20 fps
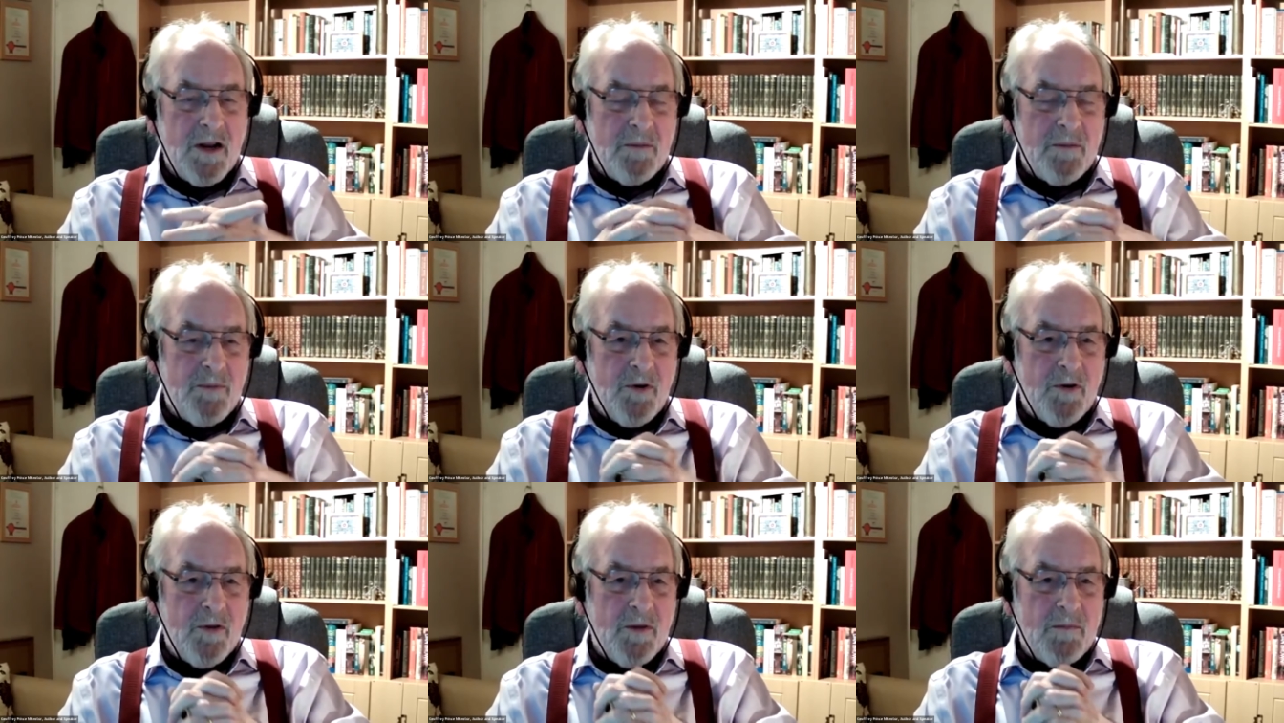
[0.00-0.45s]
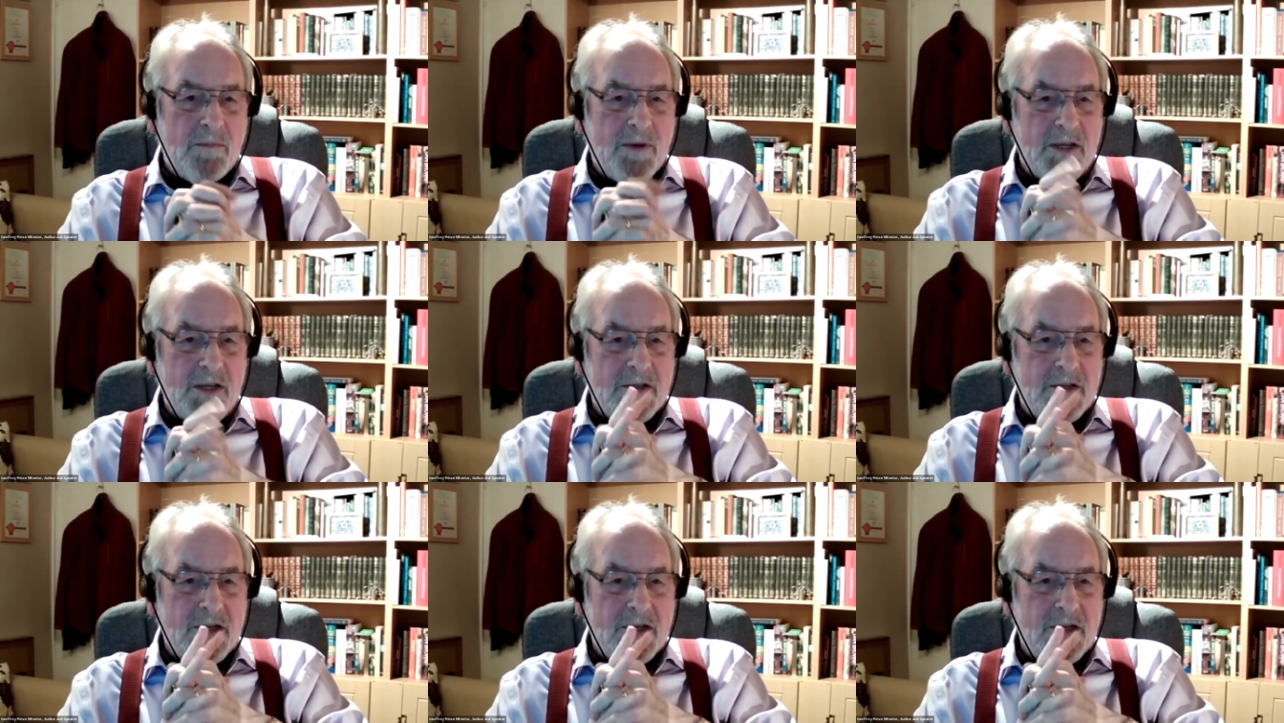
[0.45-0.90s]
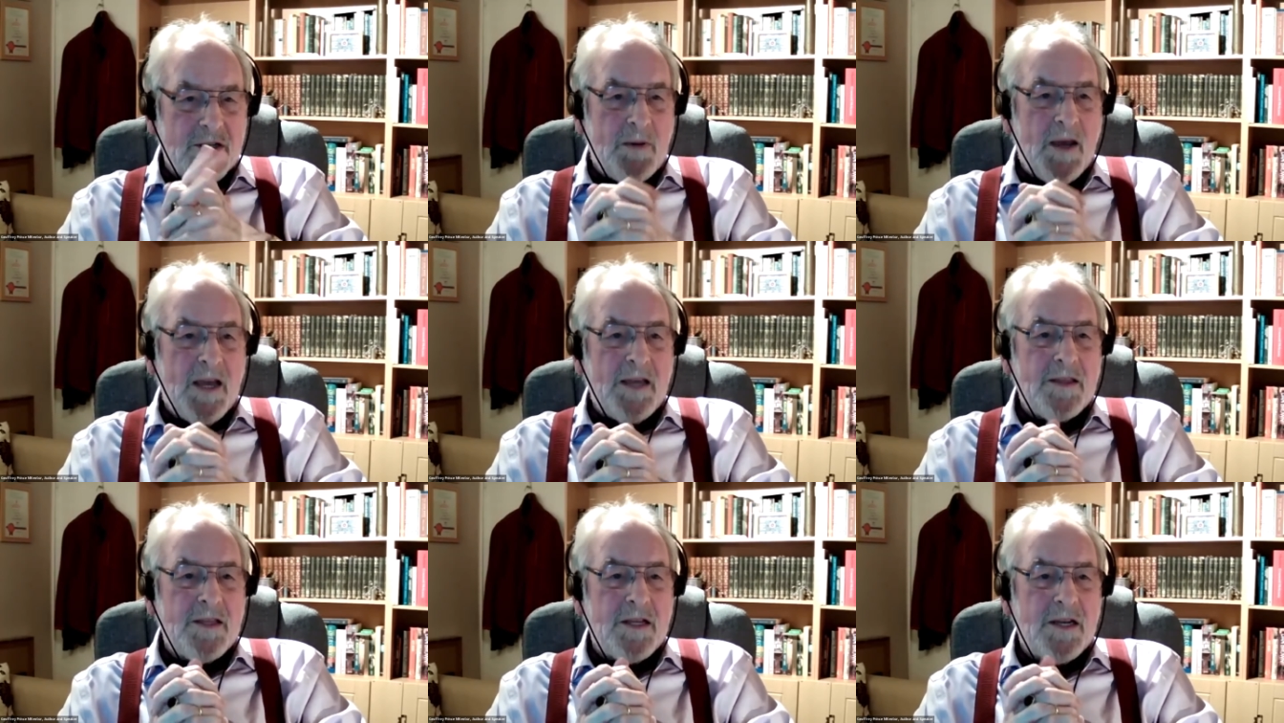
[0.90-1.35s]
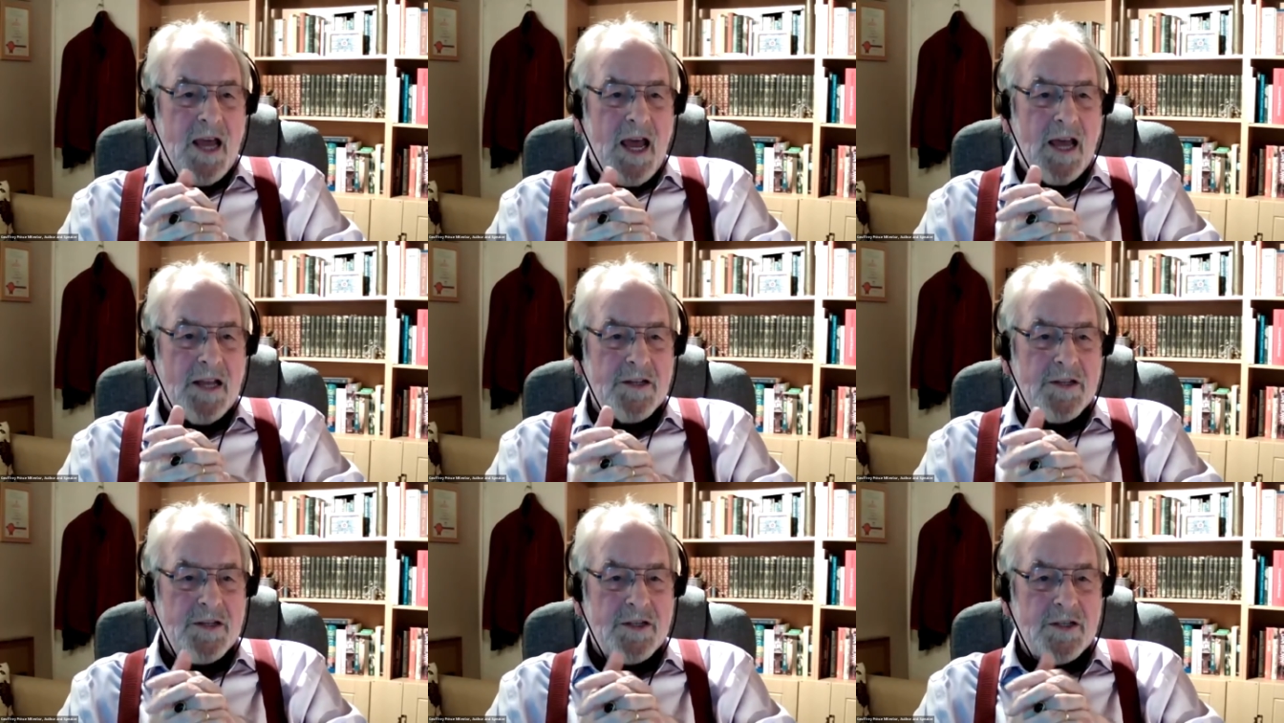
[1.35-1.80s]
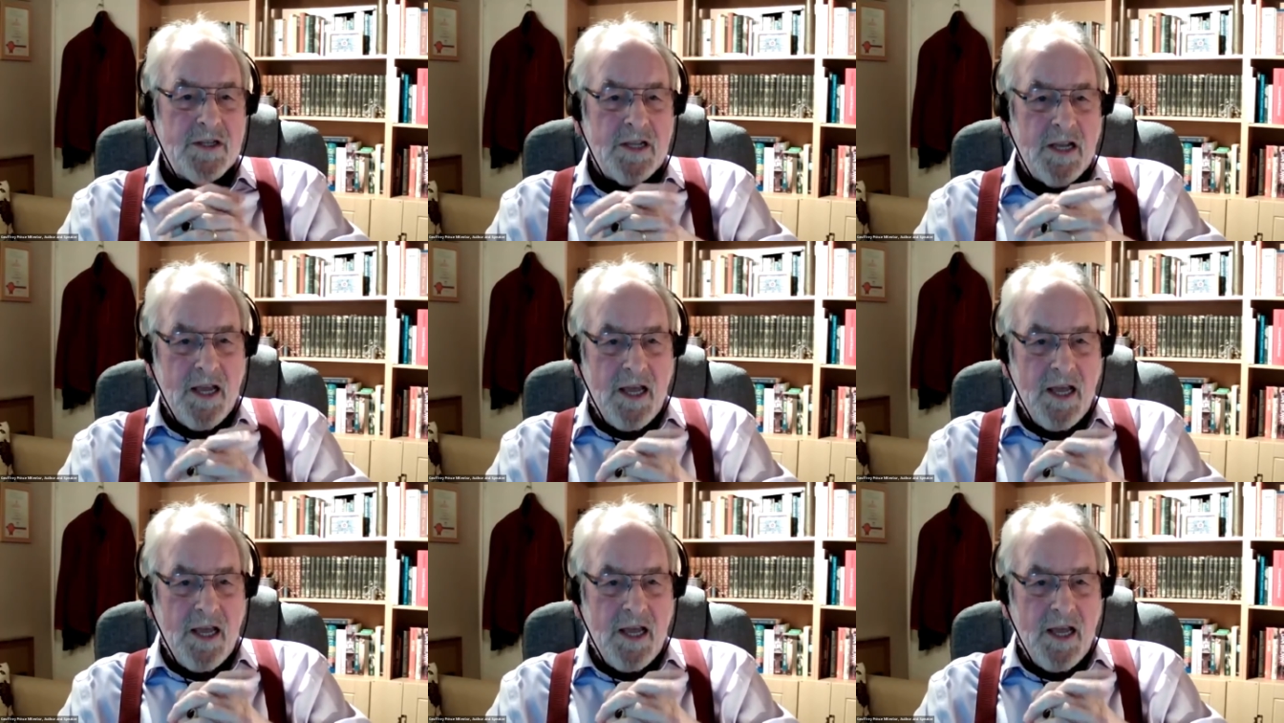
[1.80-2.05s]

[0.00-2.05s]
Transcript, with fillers: I'd bought the business, paid the debts,